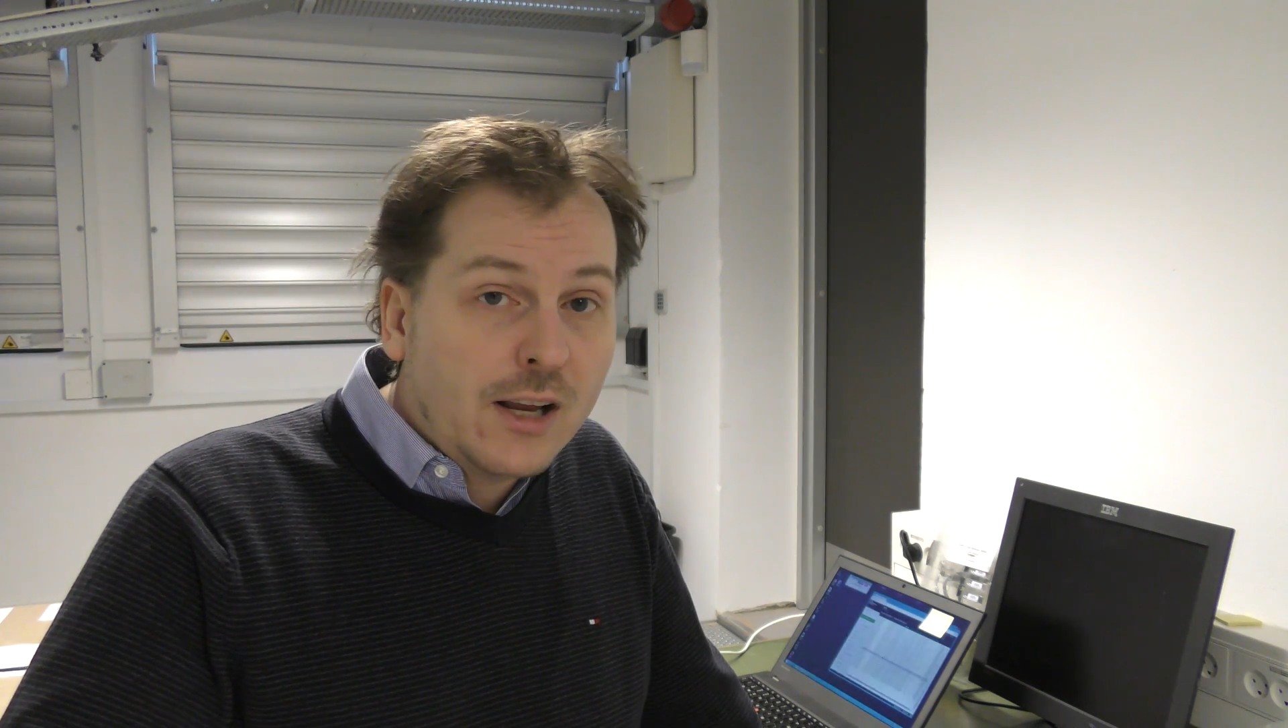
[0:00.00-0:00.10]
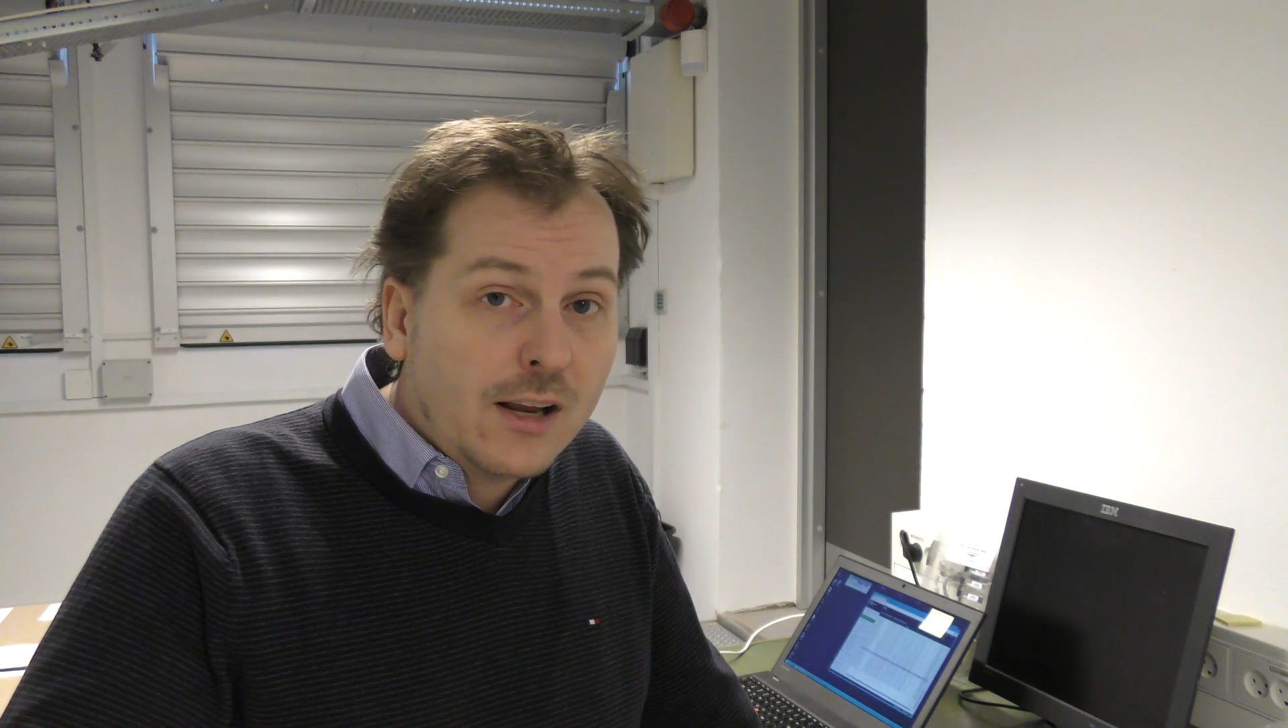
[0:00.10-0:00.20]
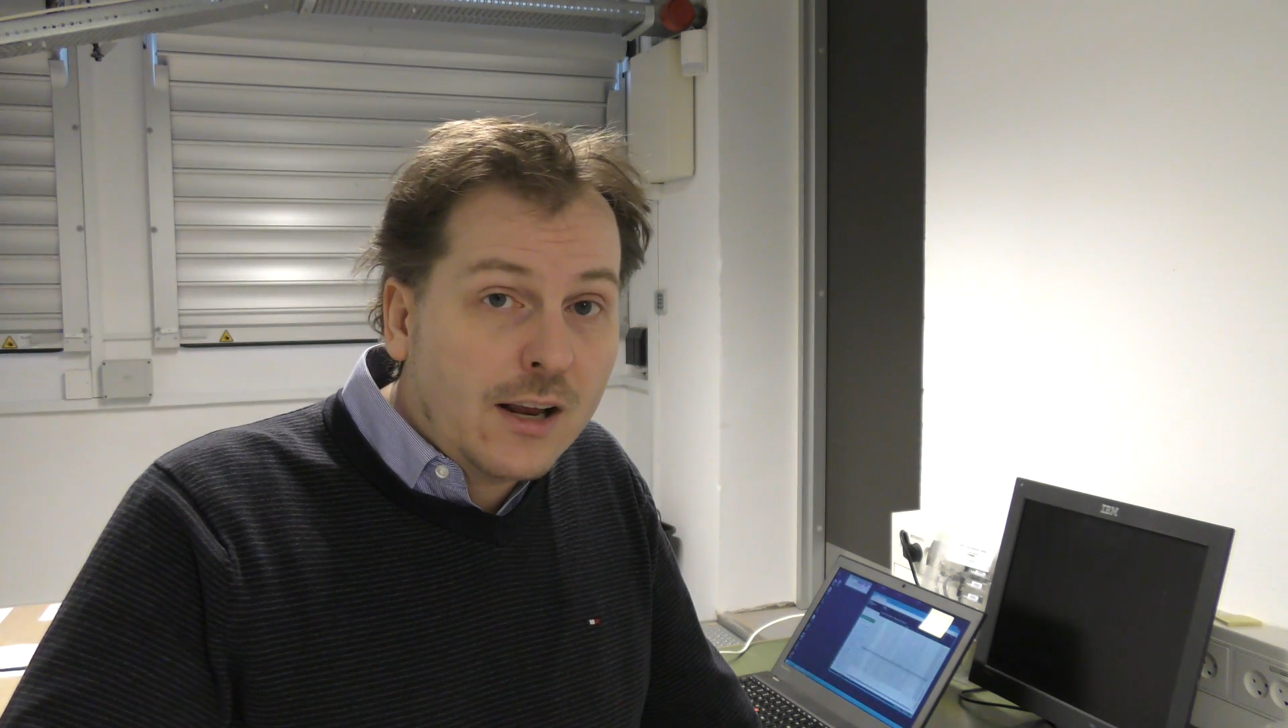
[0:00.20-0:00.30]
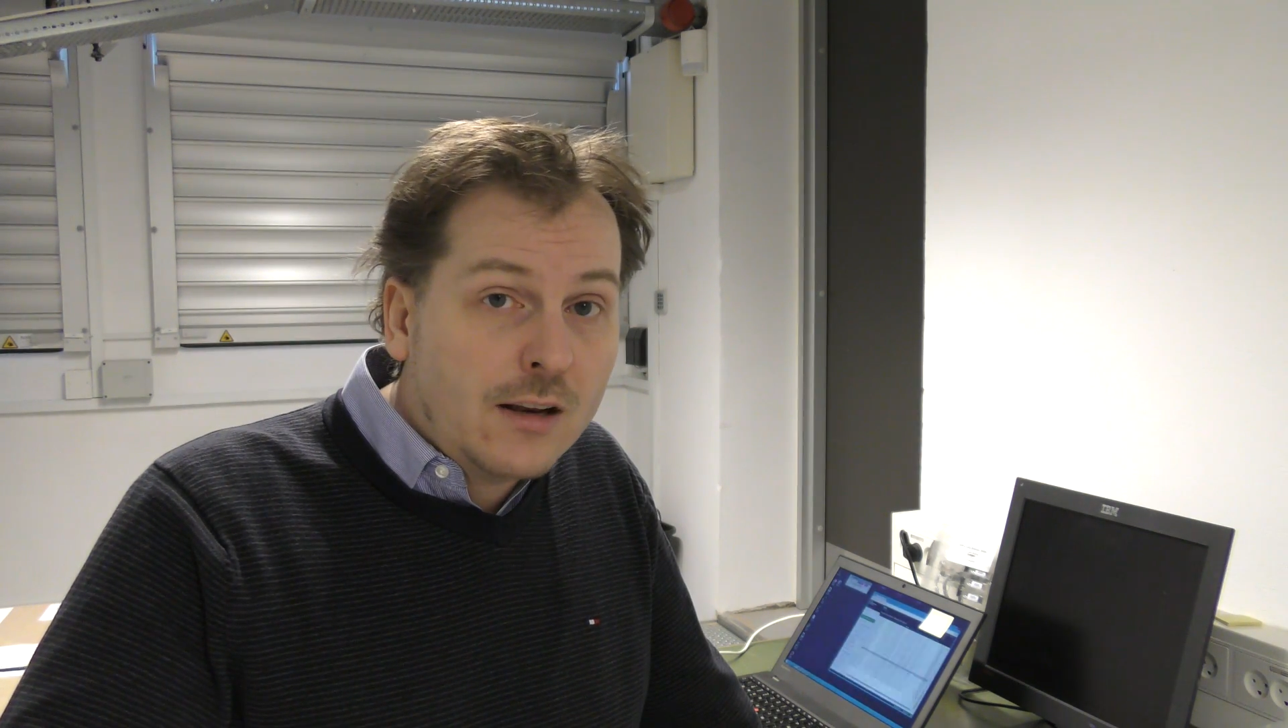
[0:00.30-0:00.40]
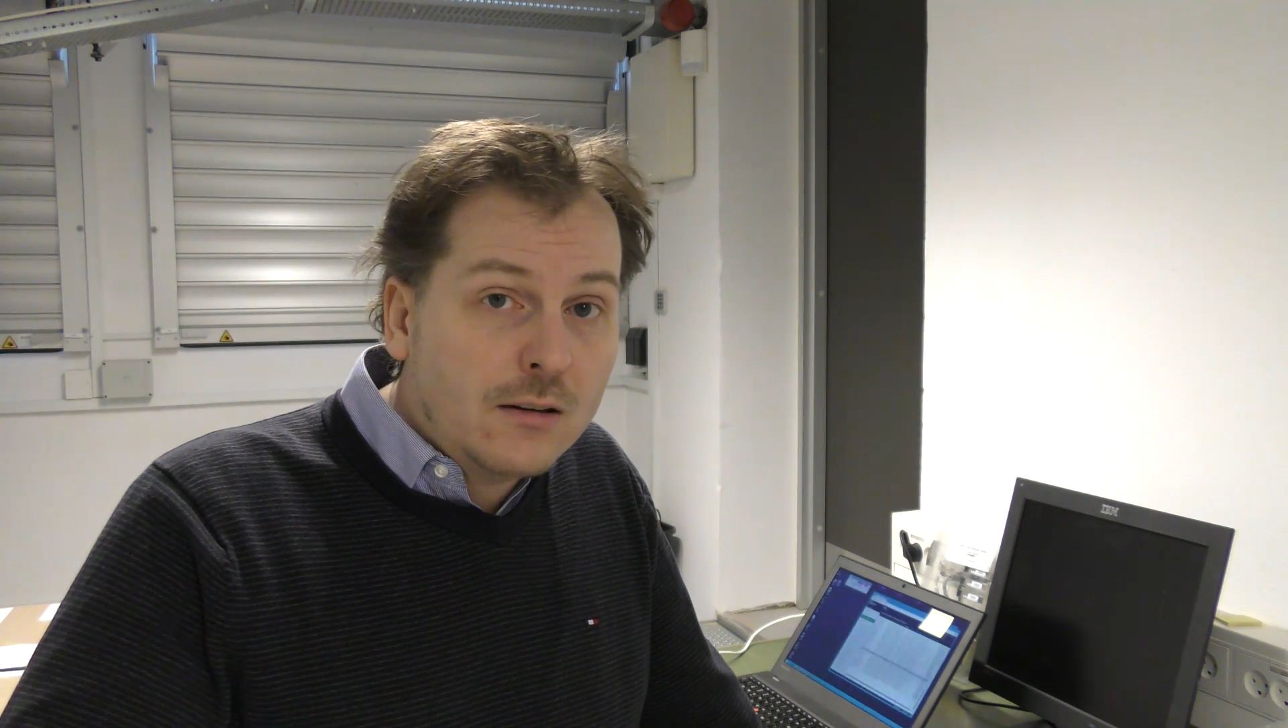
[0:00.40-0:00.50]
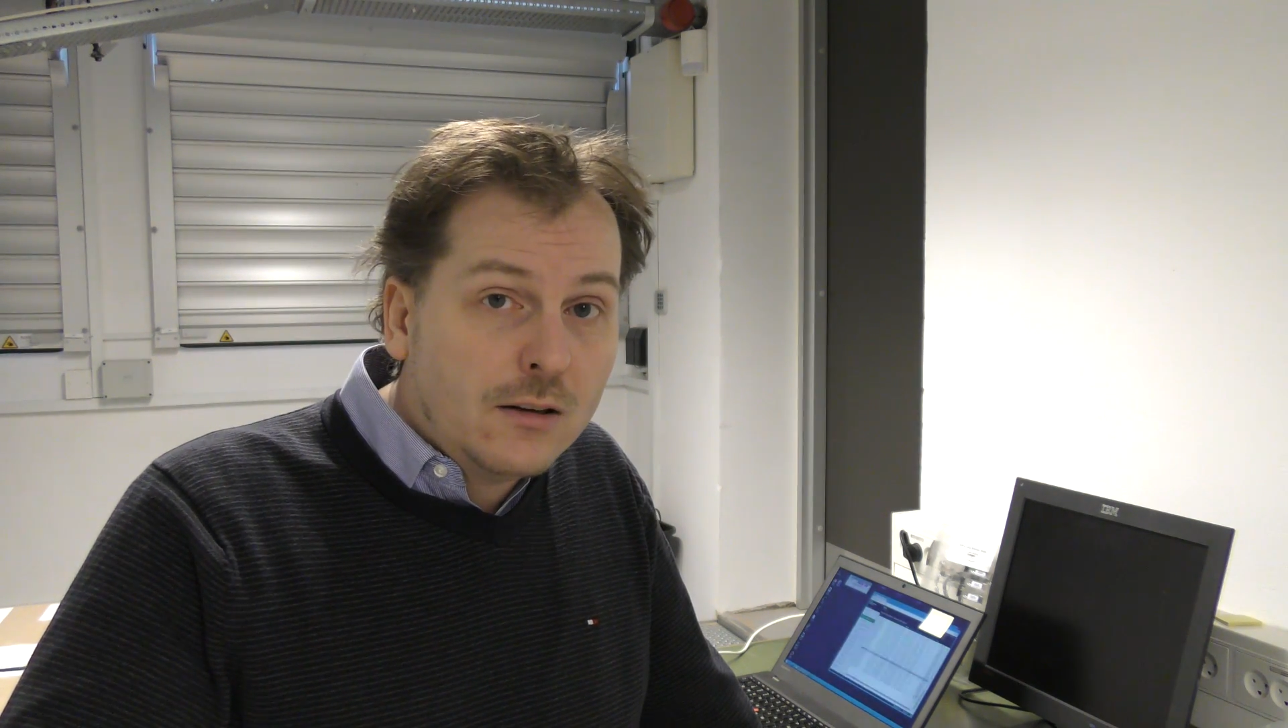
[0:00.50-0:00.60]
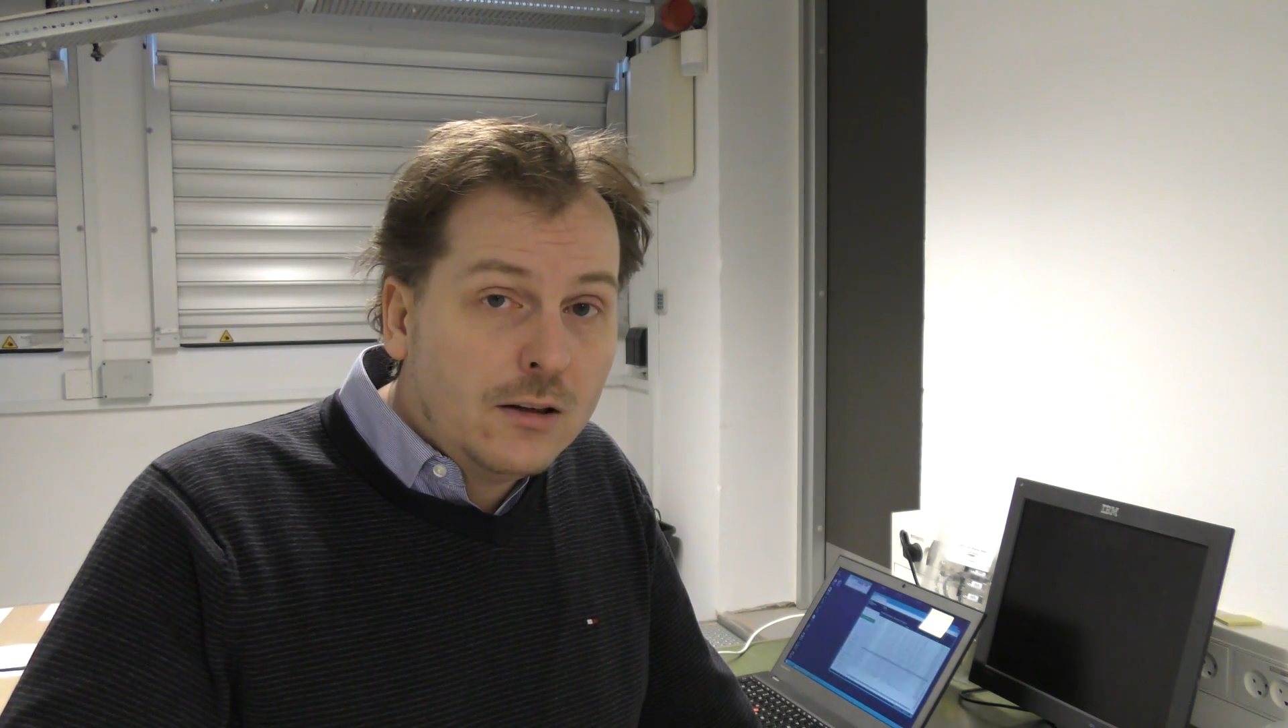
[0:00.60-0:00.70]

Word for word: again